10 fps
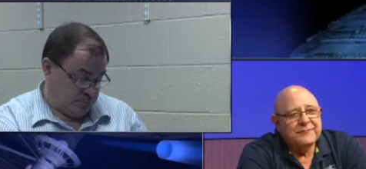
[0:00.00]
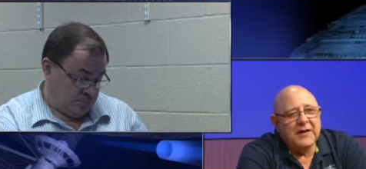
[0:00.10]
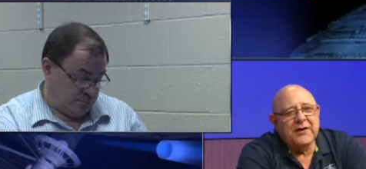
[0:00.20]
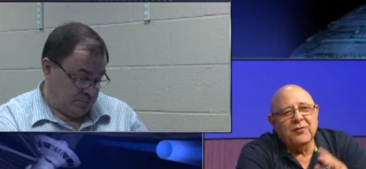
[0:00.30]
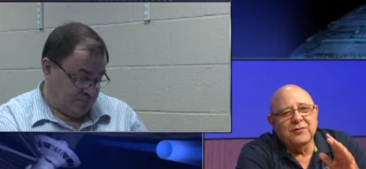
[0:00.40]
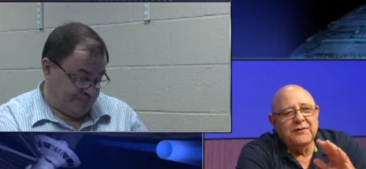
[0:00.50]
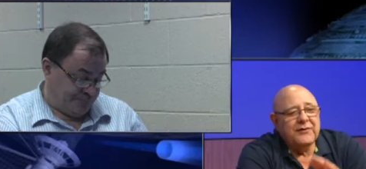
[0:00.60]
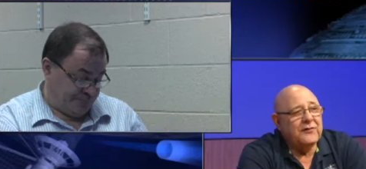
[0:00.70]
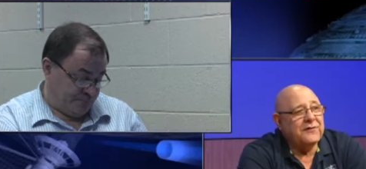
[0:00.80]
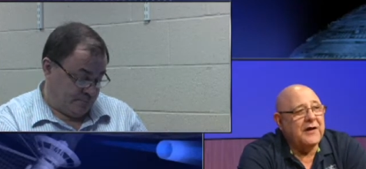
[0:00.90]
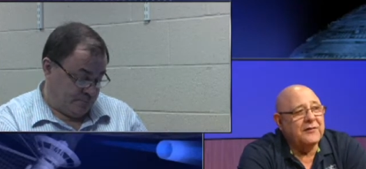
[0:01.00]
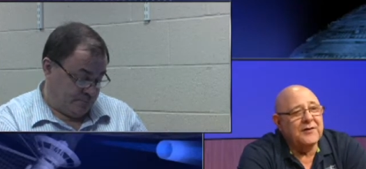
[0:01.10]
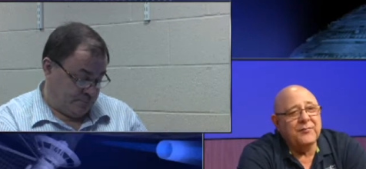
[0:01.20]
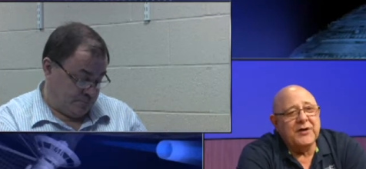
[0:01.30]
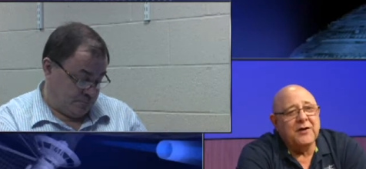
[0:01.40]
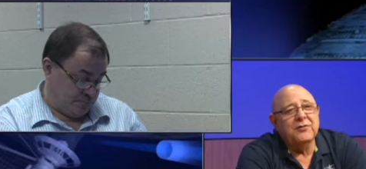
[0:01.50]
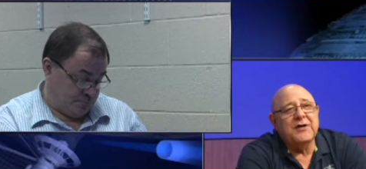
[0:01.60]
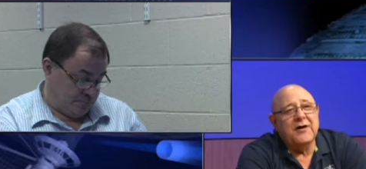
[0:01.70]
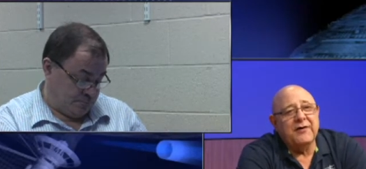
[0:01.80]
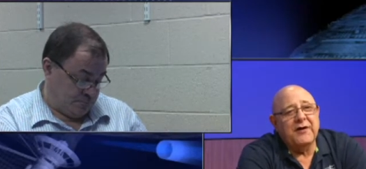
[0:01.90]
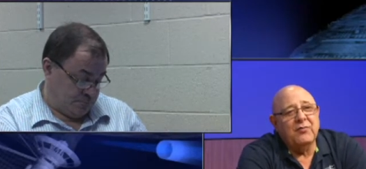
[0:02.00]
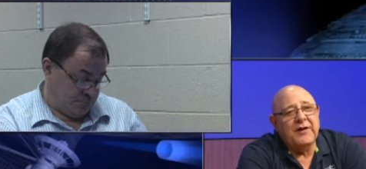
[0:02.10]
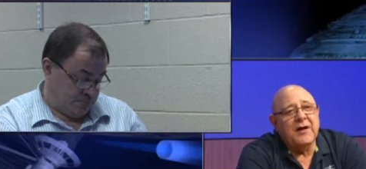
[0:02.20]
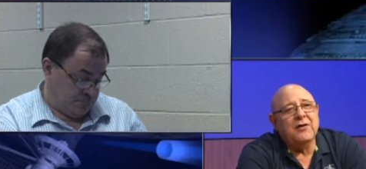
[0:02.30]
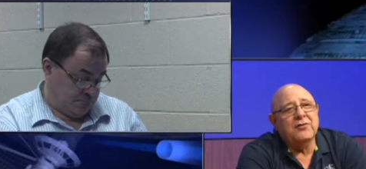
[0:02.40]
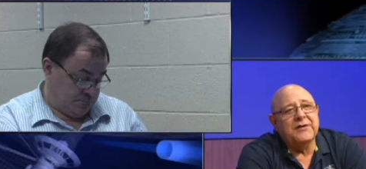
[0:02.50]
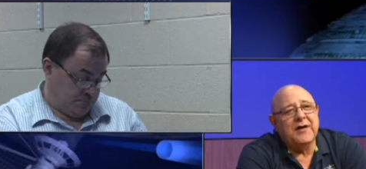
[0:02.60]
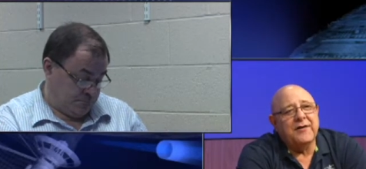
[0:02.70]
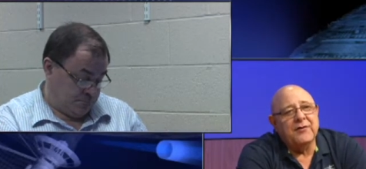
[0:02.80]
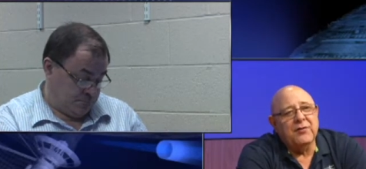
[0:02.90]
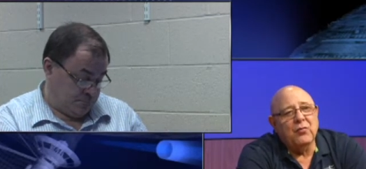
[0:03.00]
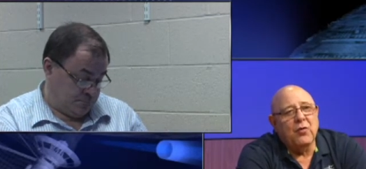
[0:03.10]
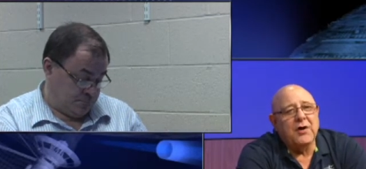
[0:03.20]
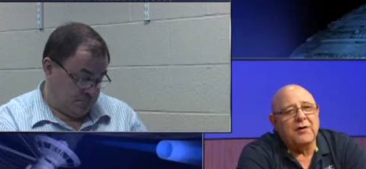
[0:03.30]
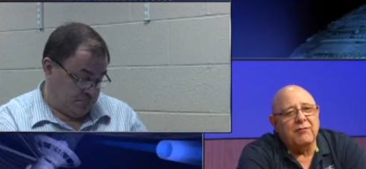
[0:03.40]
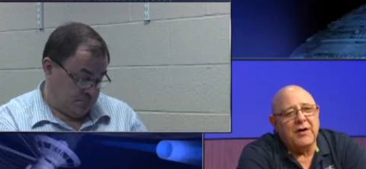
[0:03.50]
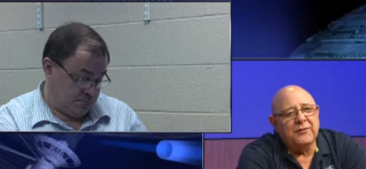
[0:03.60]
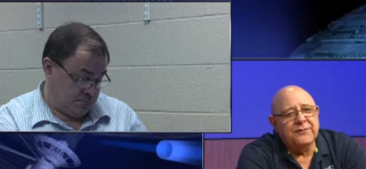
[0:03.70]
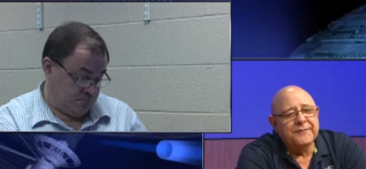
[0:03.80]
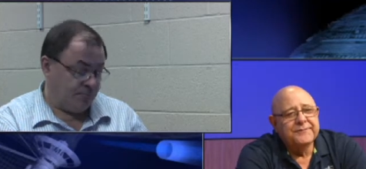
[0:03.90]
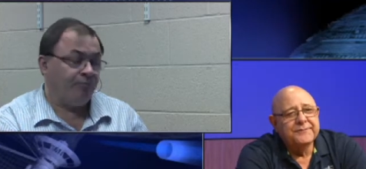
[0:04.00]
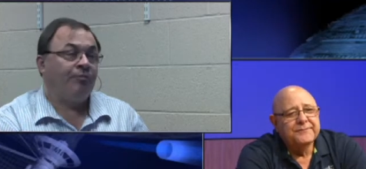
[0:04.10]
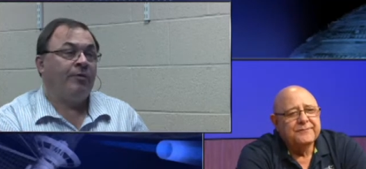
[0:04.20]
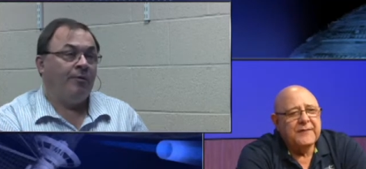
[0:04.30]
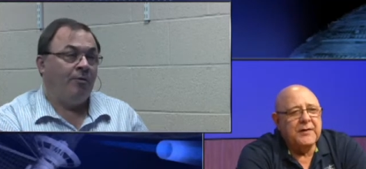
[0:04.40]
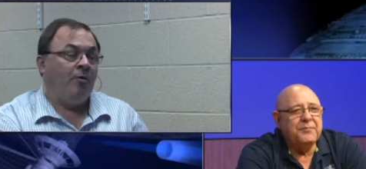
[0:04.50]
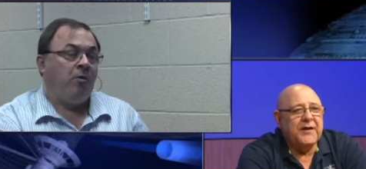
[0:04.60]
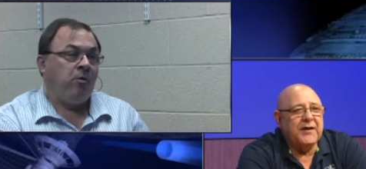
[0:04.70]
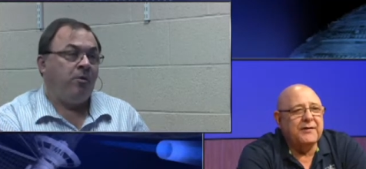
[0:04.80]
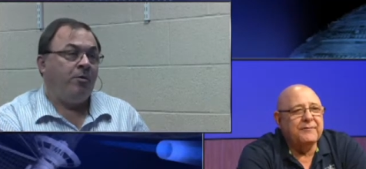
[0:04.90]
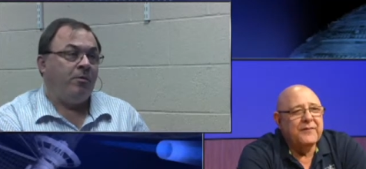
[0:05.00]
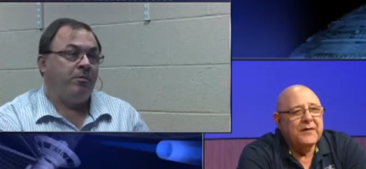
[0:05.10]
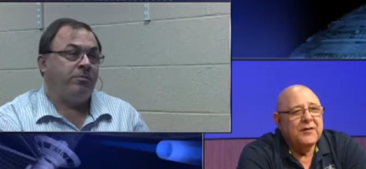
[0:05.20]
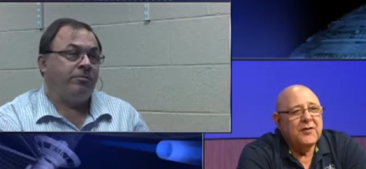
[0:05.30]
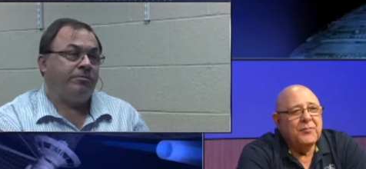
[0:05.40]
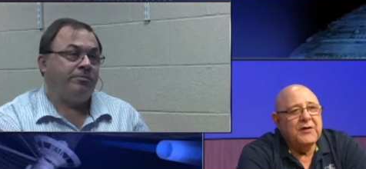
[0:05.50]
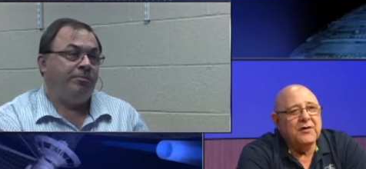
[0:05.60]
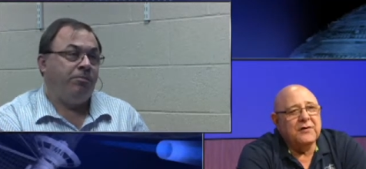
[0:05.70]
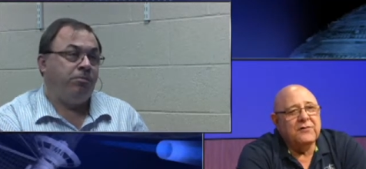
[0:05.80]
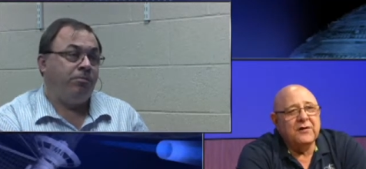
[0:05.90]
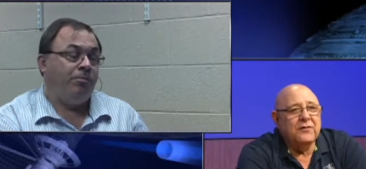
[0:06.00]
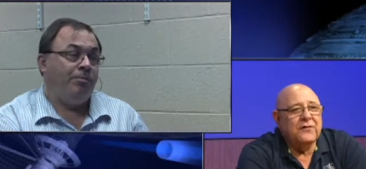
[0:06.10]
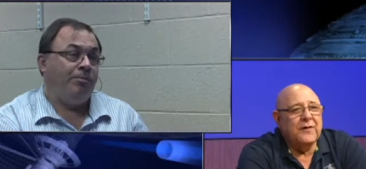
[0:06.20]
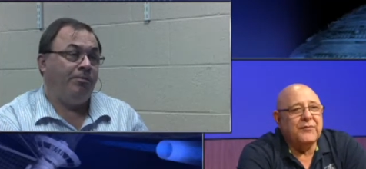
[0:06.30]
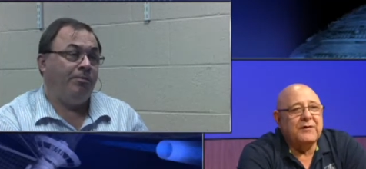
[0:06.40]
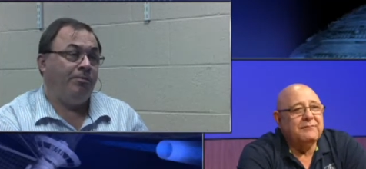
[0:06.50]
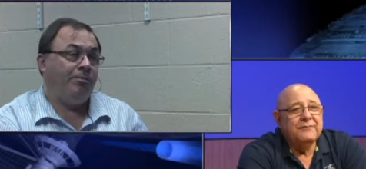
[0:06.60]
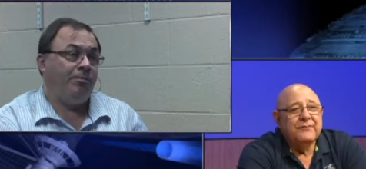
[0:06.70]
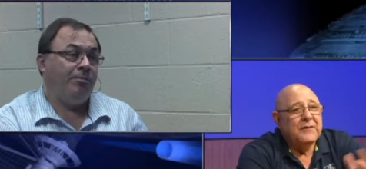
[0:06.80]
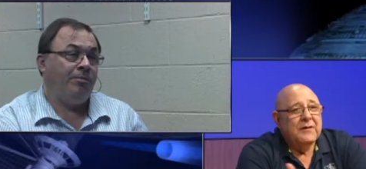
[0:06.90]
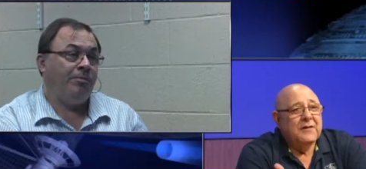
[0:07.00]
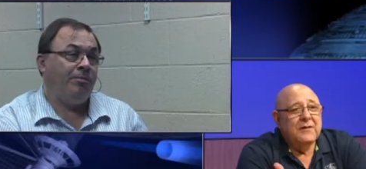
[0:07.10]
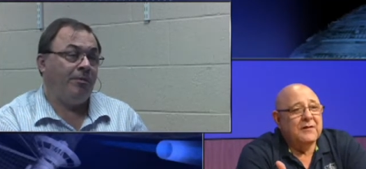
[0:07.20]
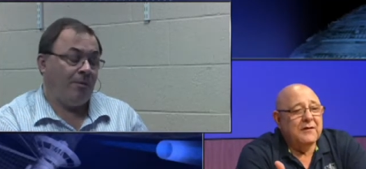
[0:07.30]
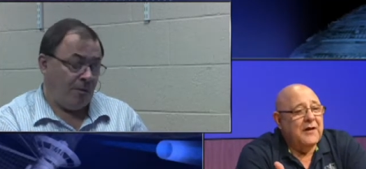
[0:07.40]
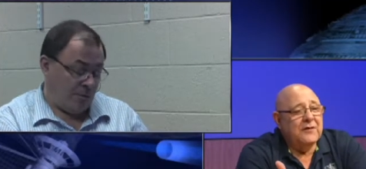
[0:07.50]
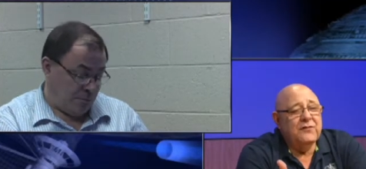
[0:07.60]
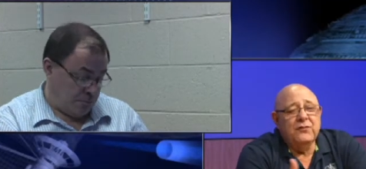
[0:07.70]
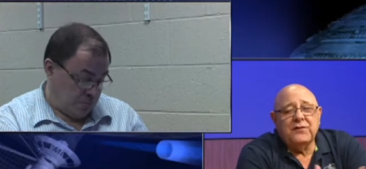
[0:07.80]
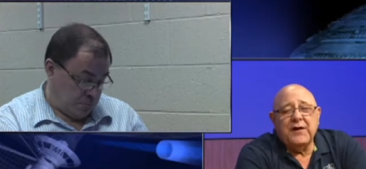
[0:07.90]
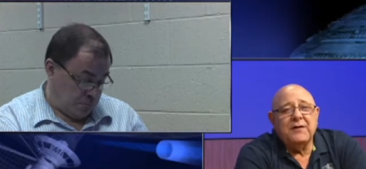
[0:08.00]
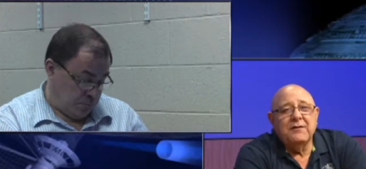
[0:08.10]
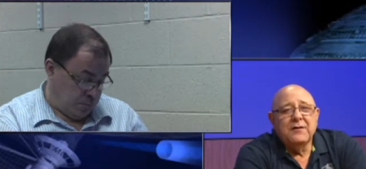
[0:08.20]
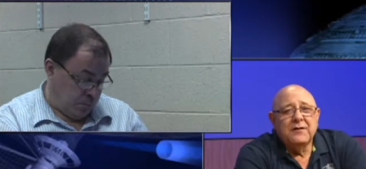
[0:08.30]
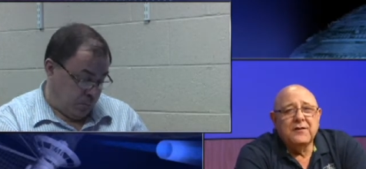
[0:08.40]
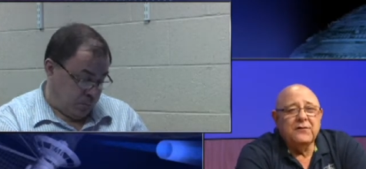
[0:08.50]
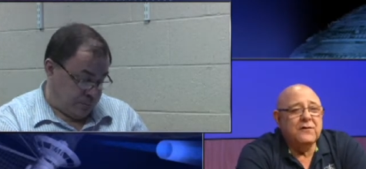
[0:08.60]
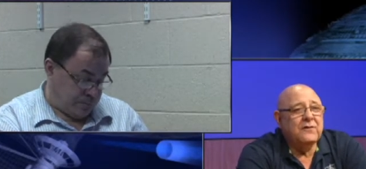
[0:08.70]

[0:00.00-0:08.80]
Speaker 1: I don't live in the South End, but I'll go down there and, and I'll go down there and walk around and pick it because you know something. As you said, this is